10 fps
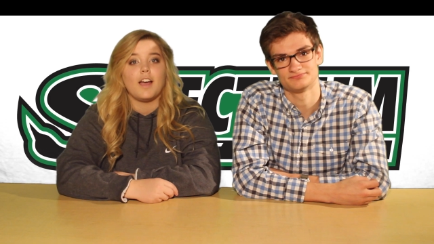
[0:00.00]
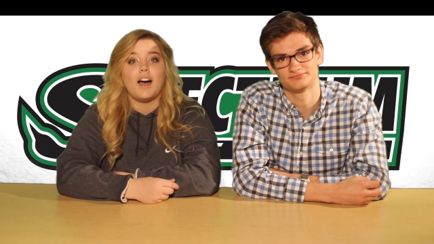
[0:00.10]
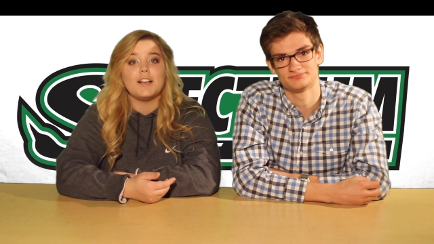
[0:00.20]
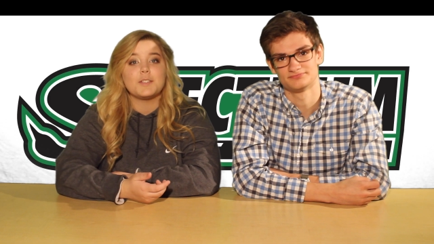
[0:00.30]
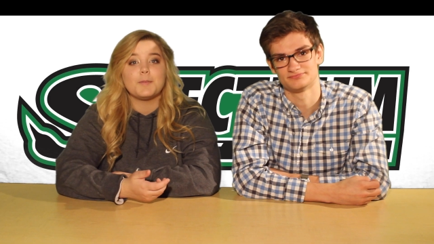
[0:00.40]

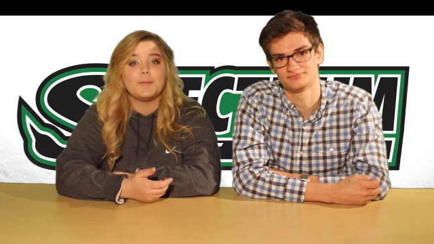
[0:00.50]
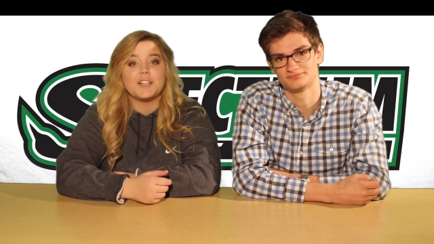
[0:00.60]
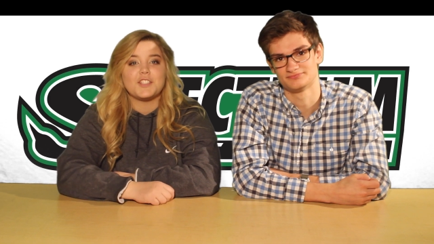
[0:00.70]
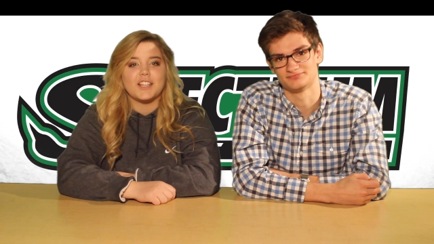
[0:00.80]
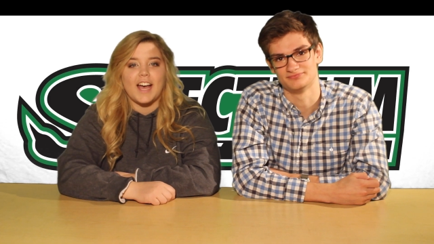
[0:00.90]
Speaker 1: Awesome
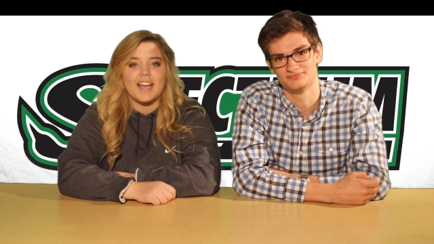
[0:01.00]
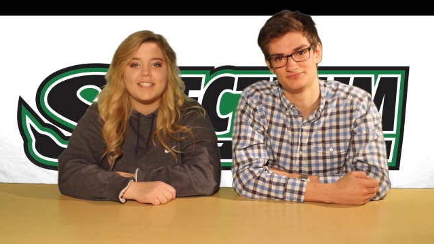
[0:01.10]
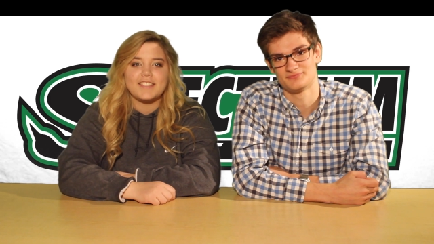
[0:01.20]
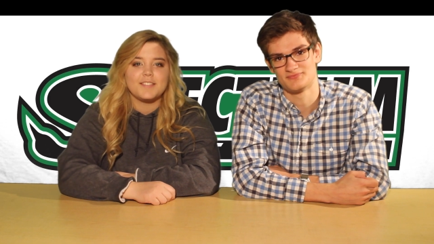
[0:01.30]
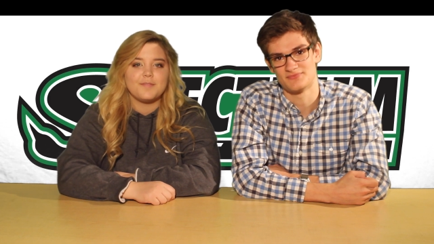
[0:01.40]
commercial,
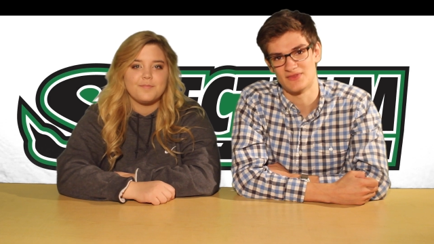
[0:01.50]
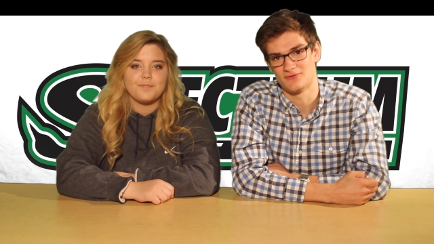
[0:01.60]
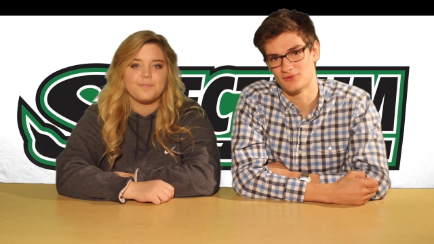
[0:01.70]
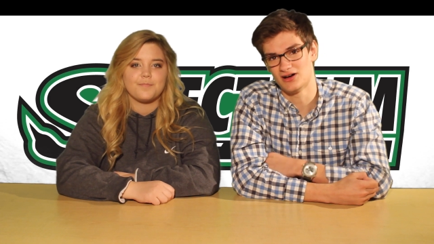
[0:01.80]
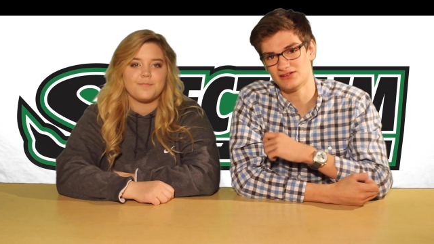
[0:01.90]
guys.
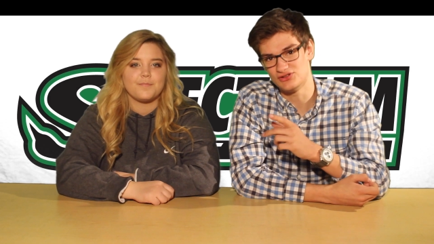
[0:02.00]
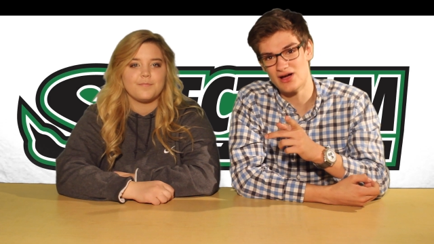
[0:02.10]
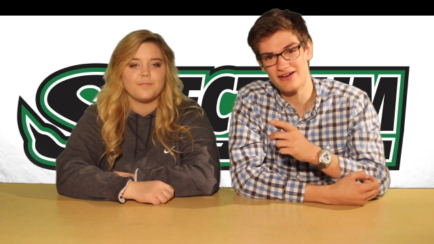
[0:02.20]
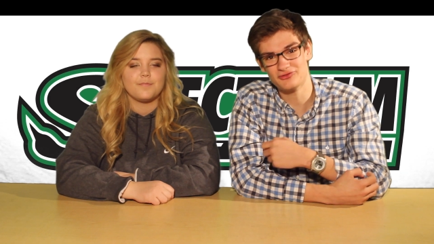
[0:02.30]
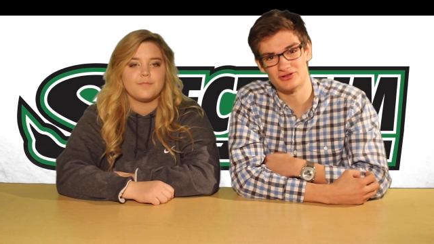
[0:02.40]
Speaker 2: Well, you
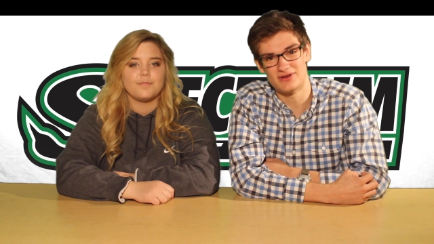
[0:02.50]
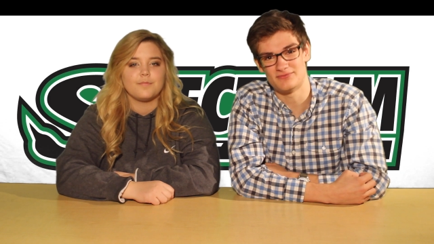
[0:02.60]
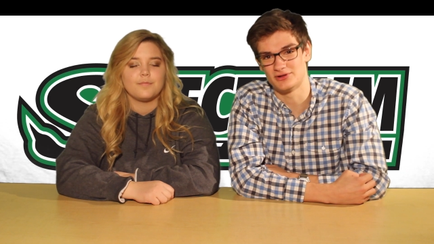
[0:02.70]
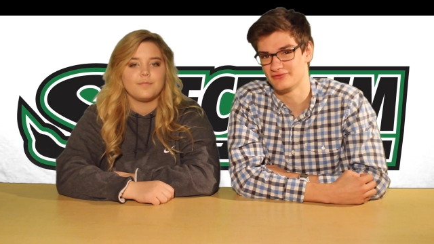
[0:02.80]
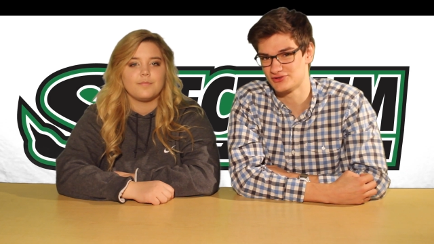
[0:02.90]
have to
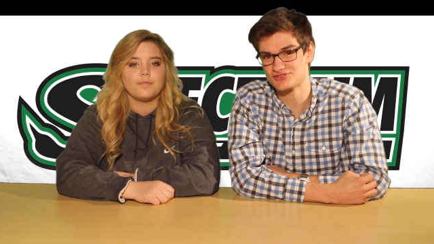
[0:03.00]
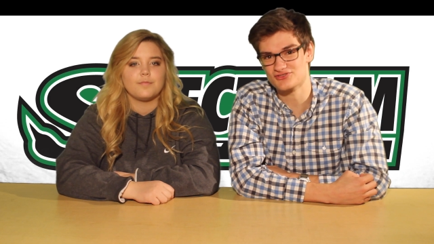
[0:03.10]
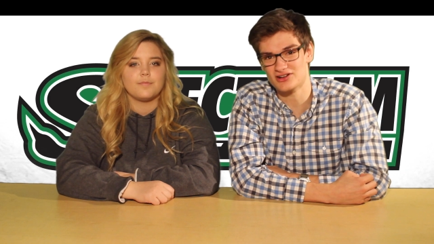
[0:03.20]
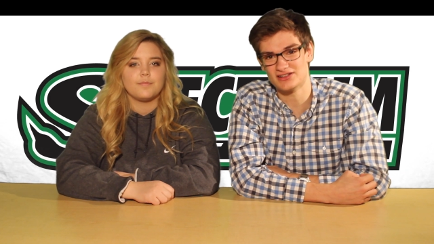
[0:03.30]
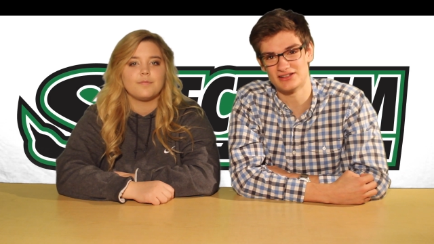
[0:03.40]
remember, if you're
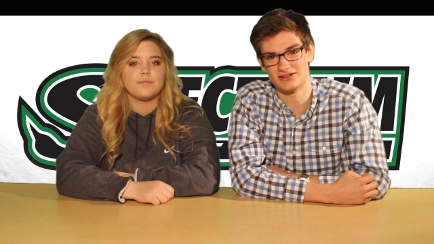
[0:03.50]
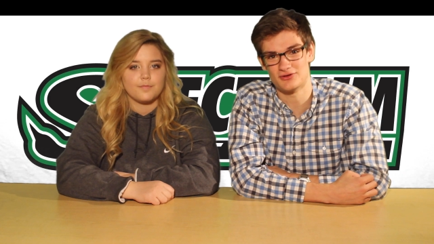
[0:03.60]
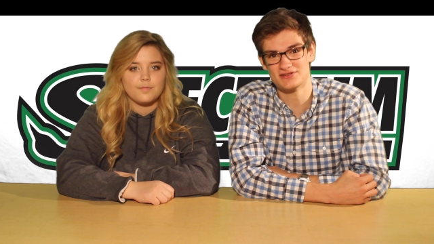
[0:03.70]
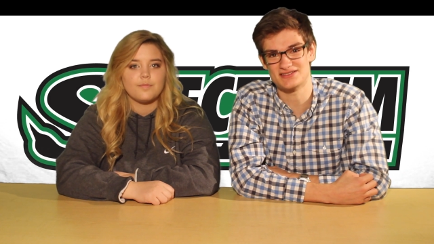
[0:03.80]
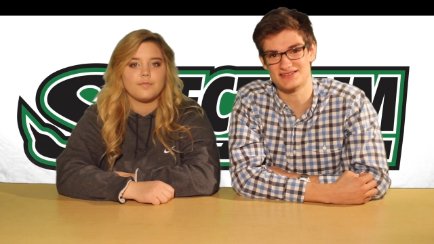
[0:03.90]
struggling in a
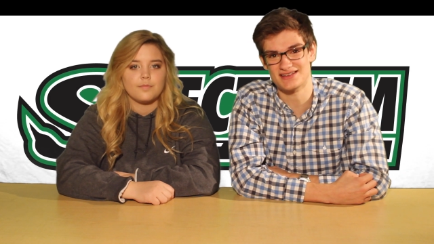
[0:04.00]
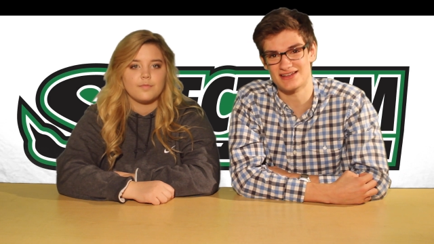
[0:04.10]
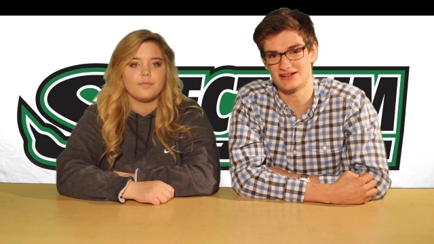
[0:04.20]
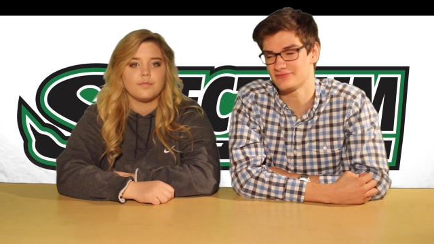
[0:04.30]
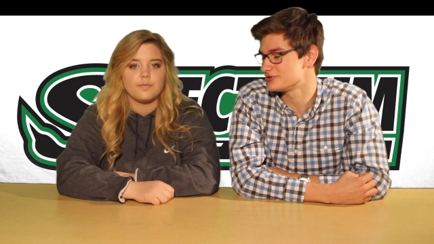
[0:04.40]
course, to
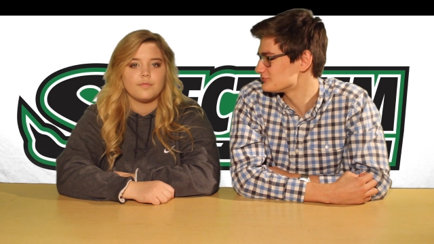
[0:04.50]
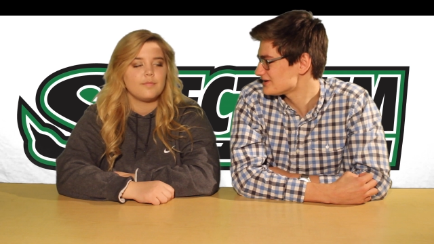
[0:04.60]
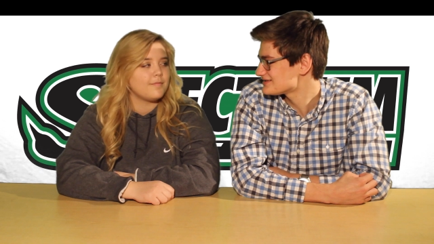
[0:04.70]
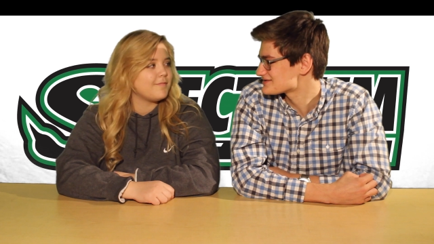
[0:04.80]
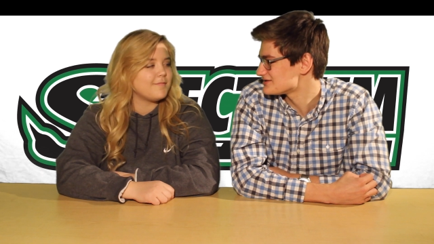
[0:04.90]
sign up for
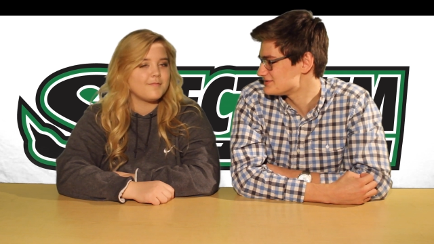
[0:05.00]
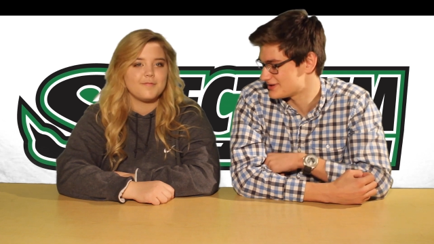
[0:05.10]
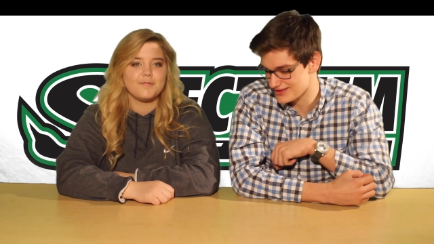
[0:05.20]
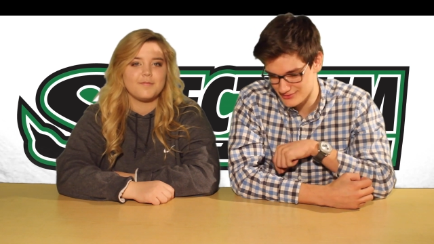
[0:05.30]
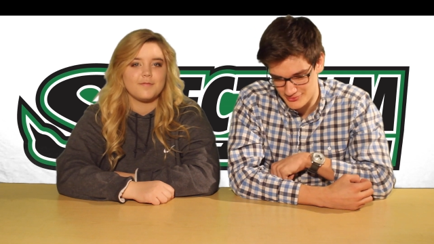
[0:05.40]
Directed Study
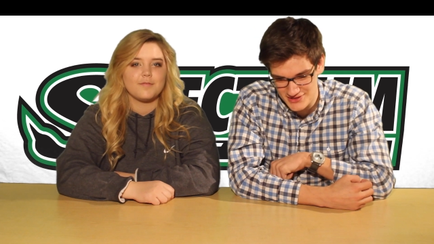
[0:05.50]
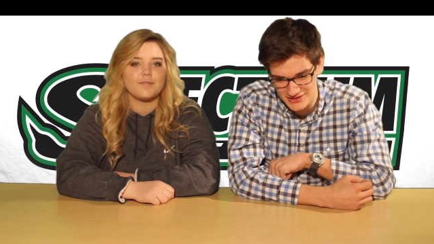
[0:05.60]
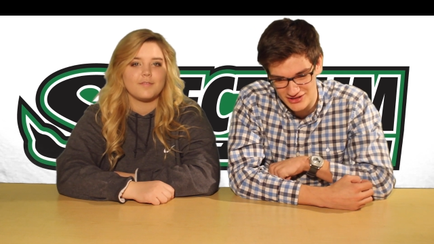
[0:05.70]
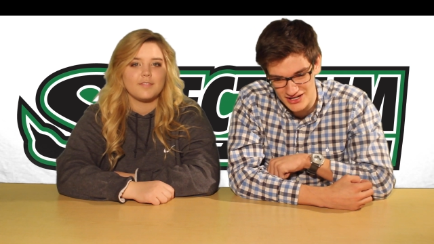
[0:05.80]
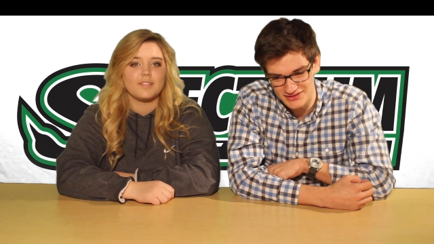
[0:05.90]
by 3
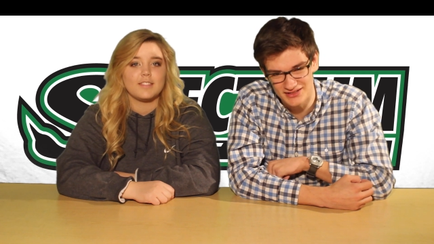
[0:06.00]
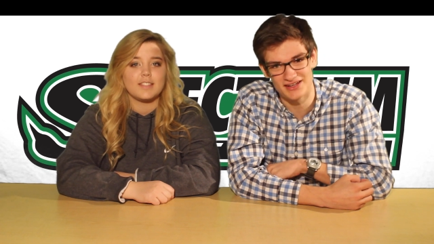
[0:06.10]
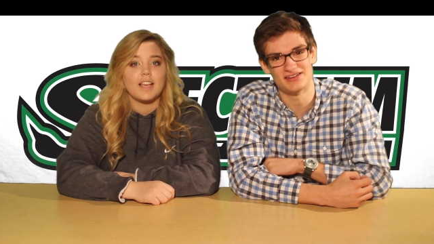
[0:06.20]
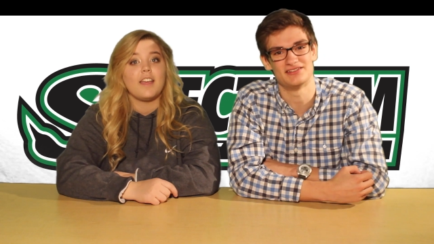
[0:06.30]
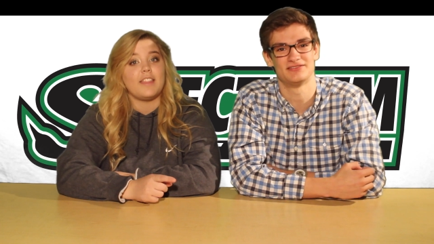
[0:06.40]
o'clock
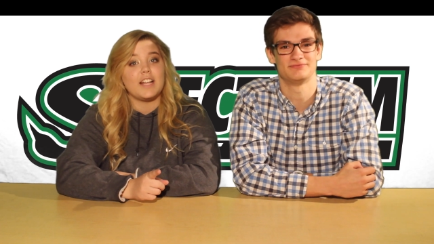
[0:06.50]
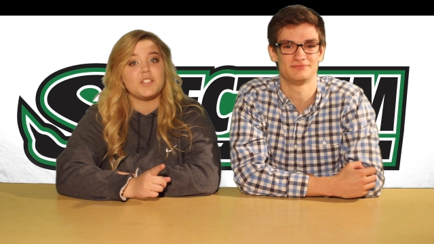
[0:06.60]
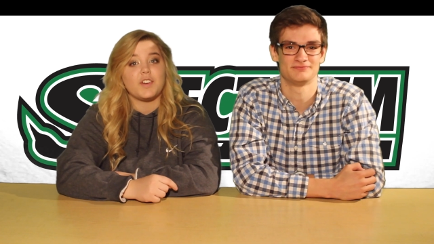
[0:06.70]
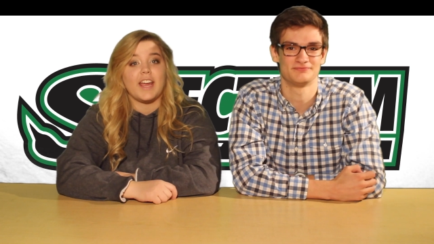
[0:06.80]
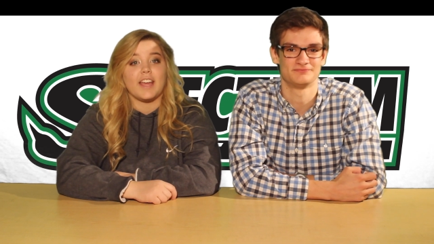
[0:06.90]
today.
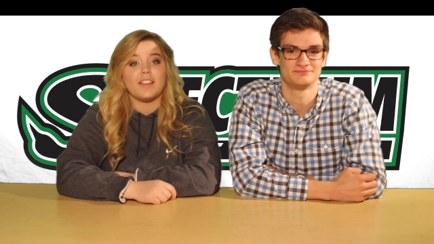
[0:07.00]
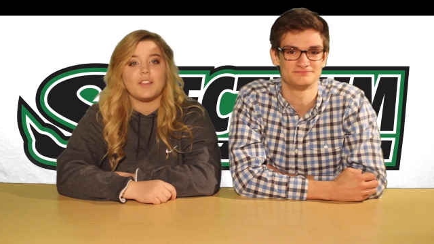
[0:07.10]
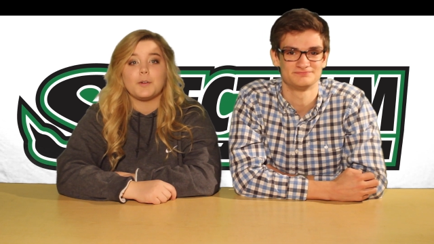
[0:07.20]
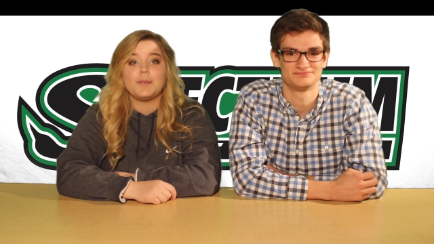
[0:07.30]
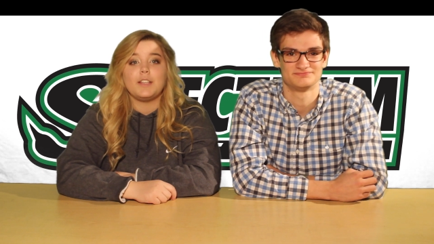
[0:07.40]
Speaker 1: That's right.
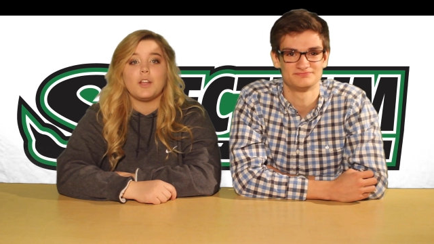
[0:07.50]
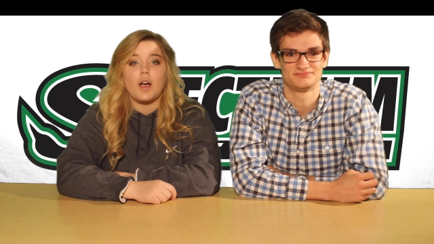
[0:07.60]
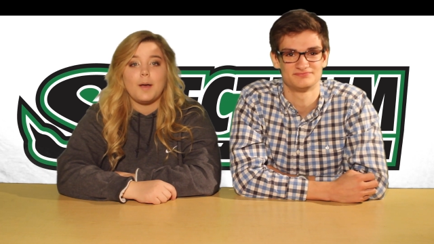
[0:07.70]
There will be no